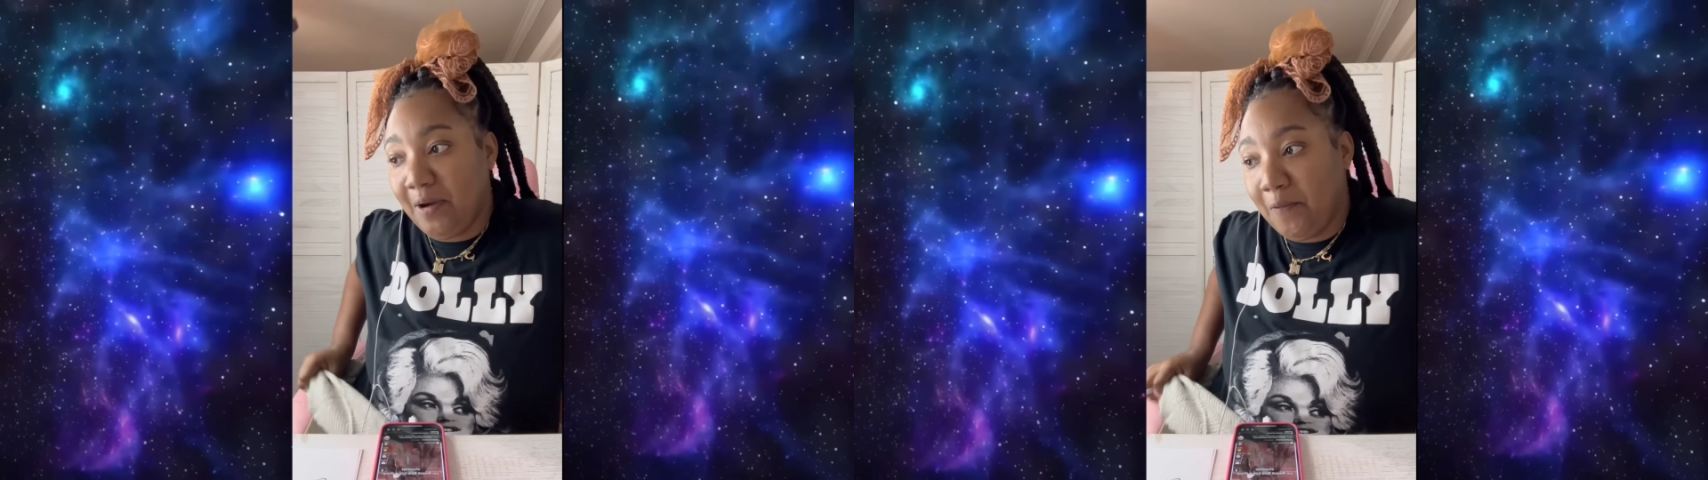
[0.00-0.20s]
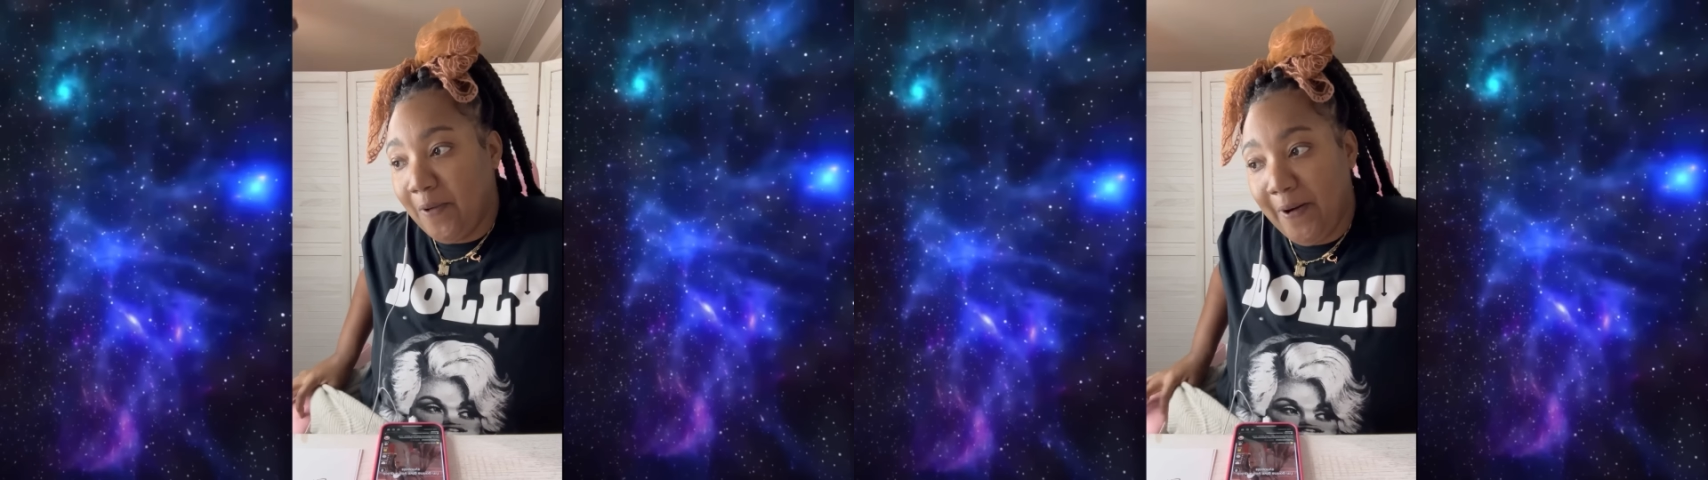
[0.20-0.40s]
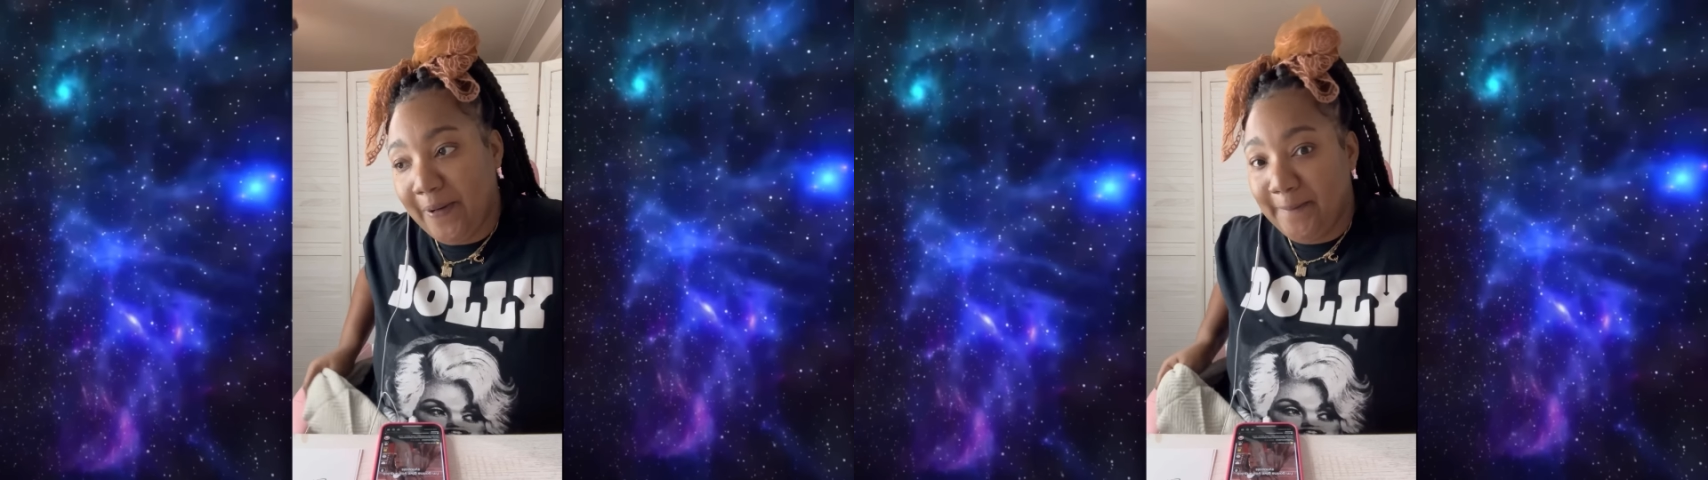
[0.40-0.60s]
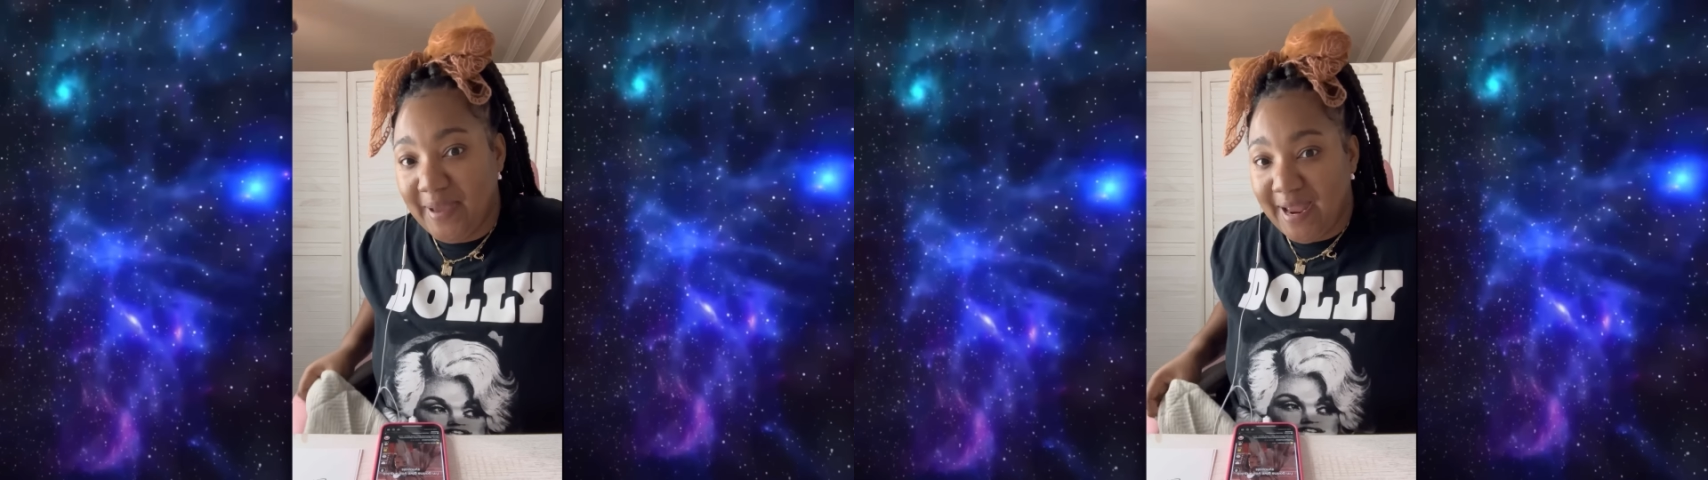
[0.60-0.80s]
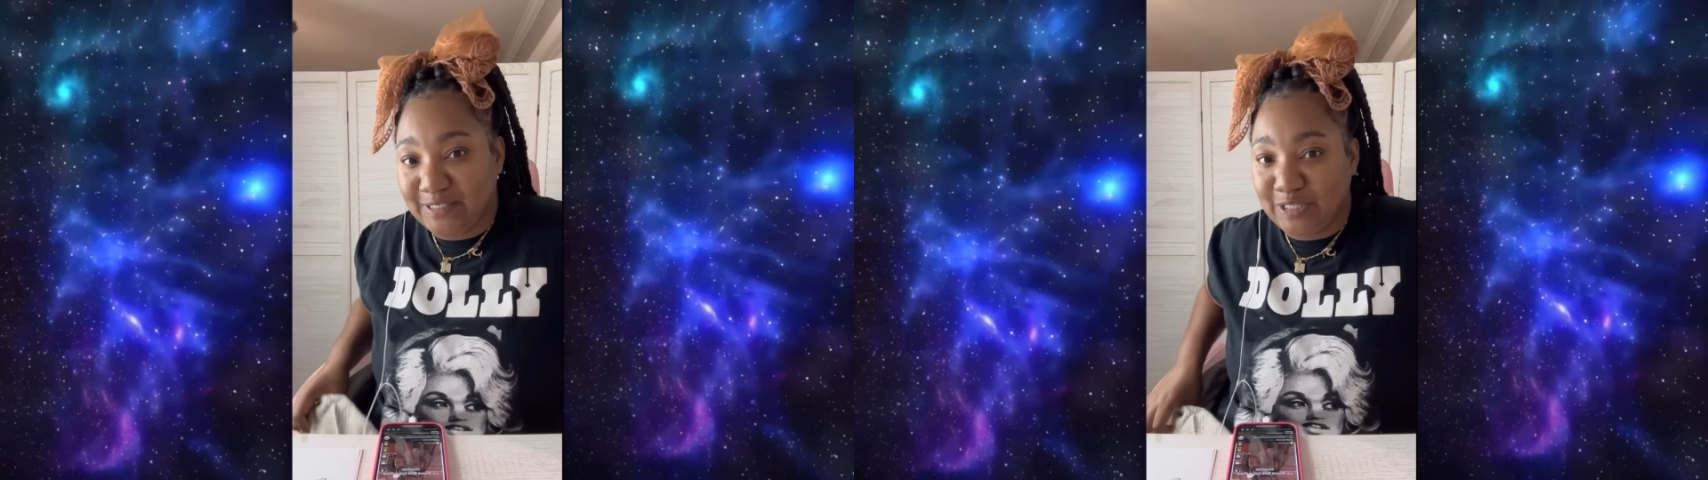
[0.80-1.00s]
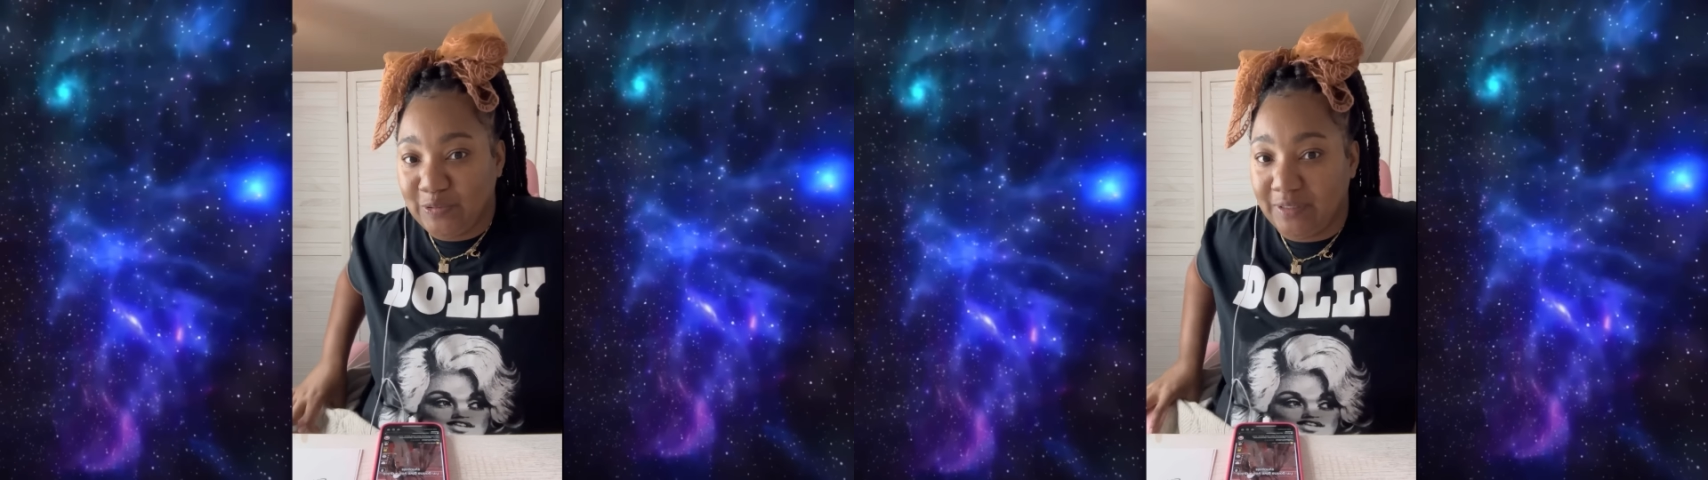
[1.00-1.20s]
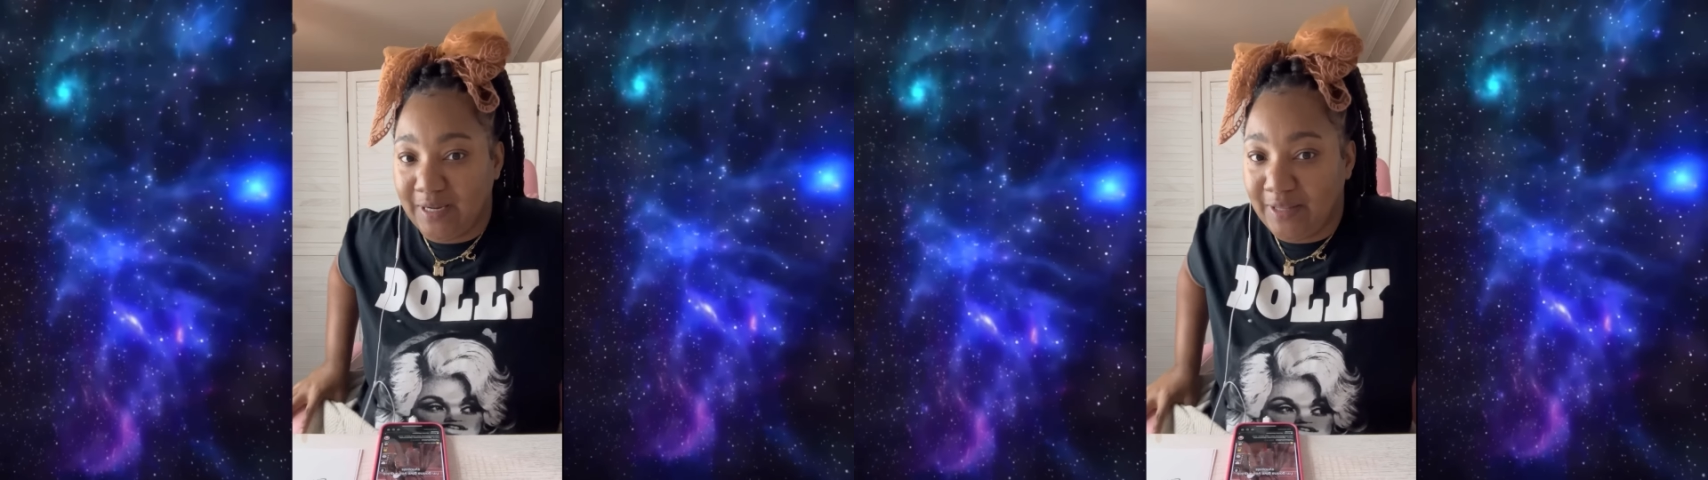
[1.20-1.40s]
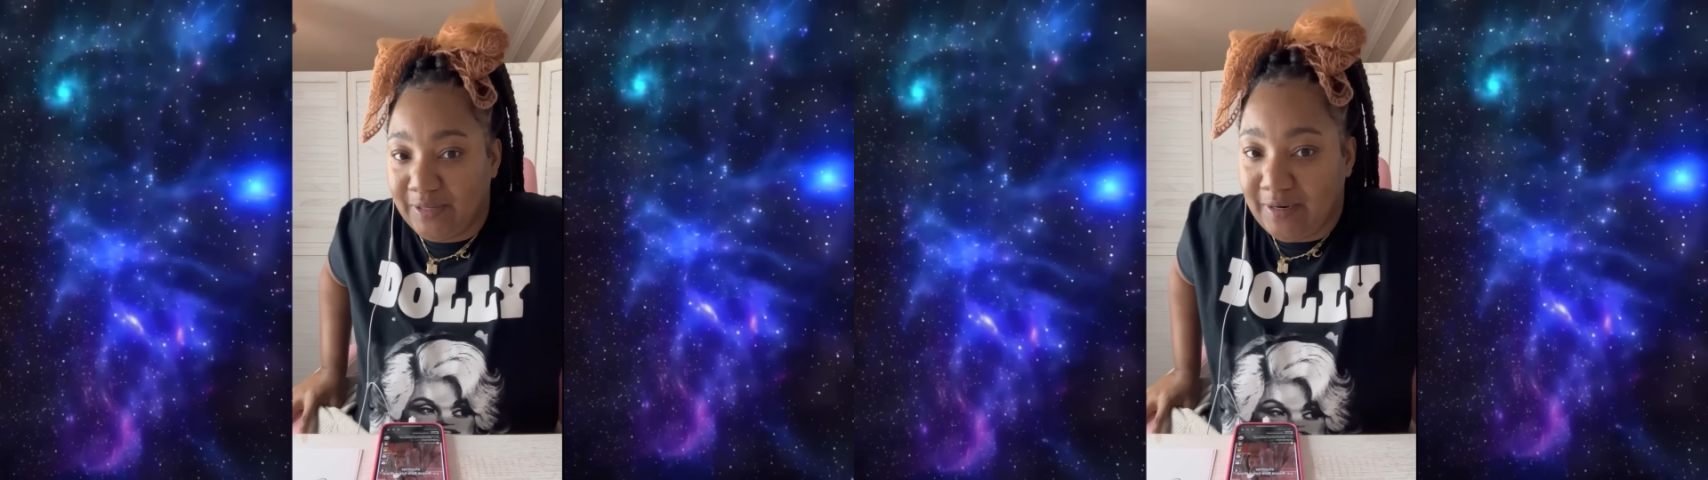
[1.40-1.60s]
welcome back to
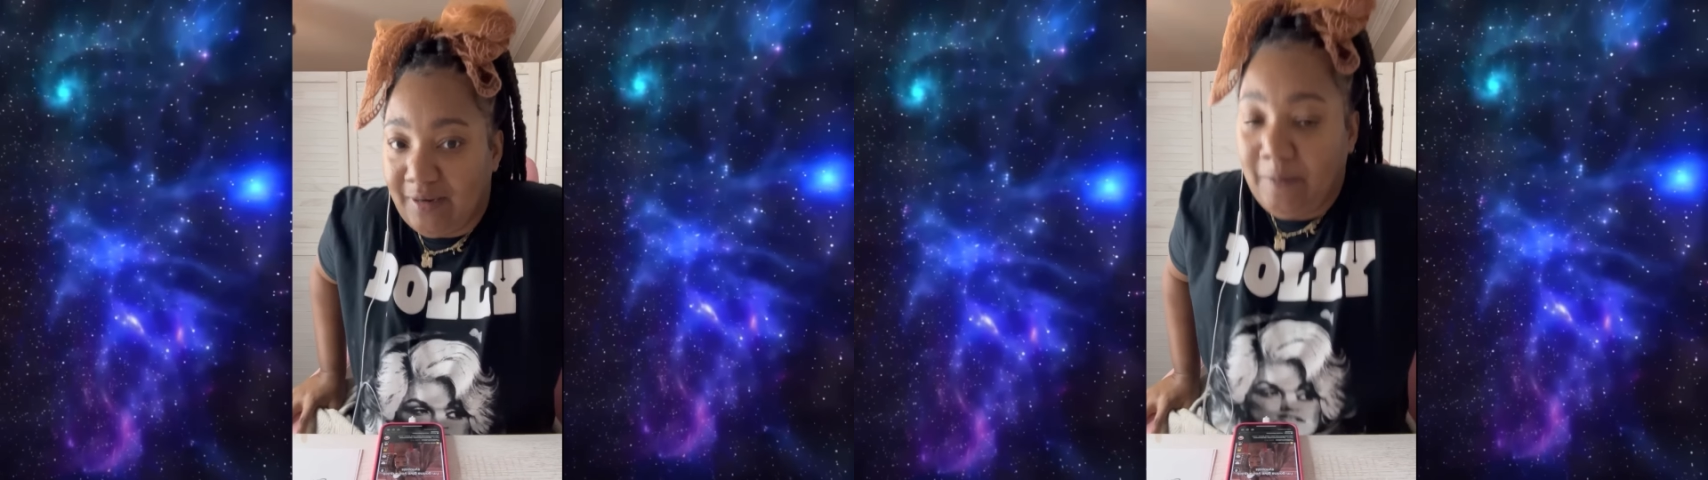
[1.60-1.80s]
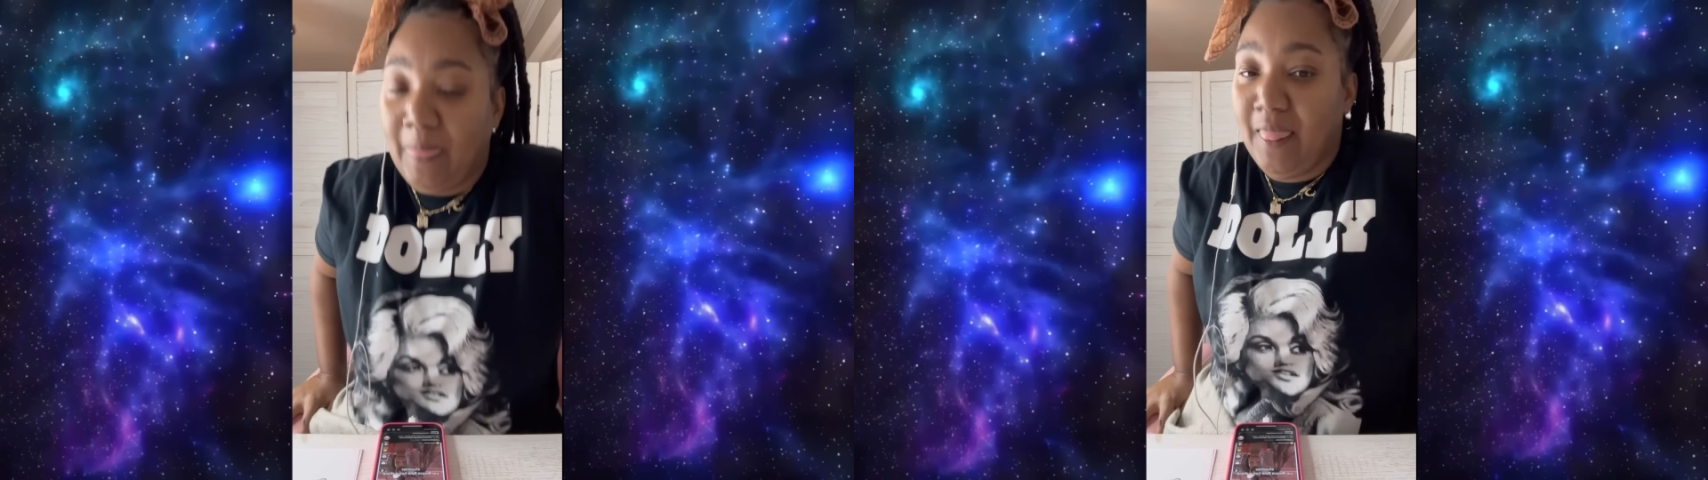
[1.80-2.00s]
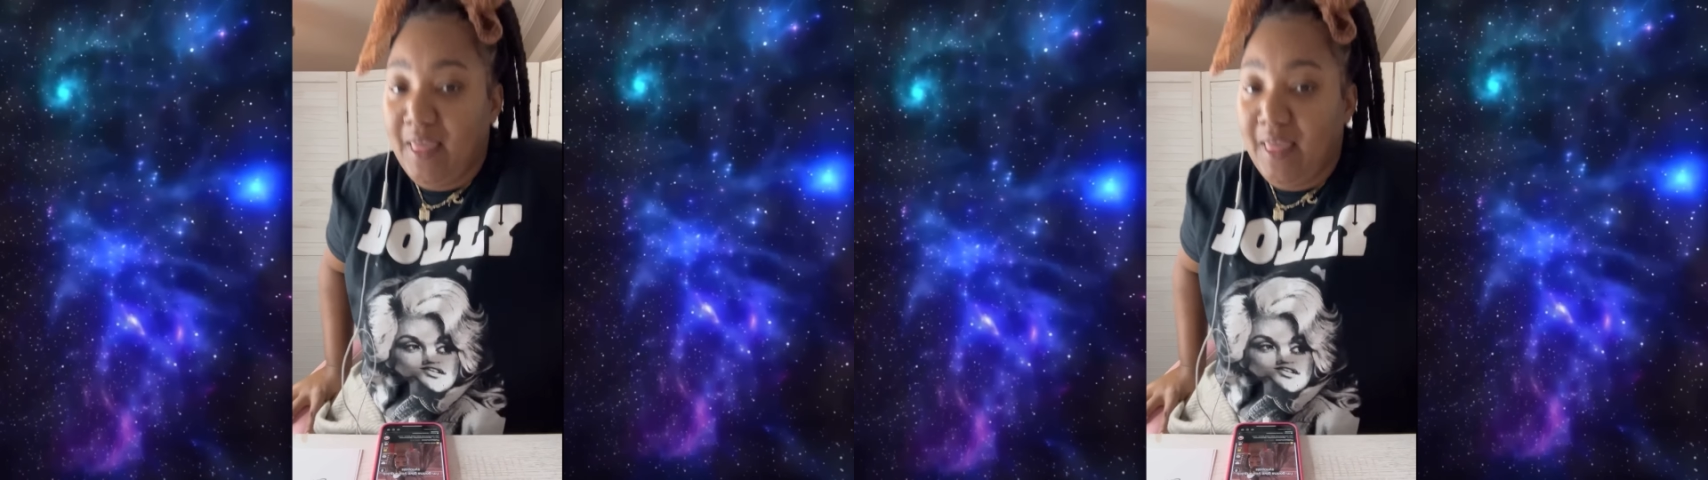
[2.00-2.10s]
another